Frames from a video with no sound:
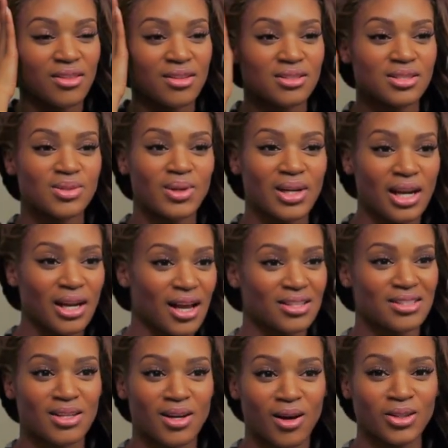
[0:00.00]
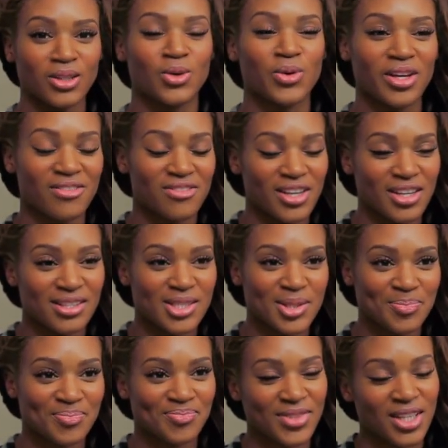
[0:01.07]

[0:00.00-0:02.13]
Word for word: This is what I like to call a quick fix.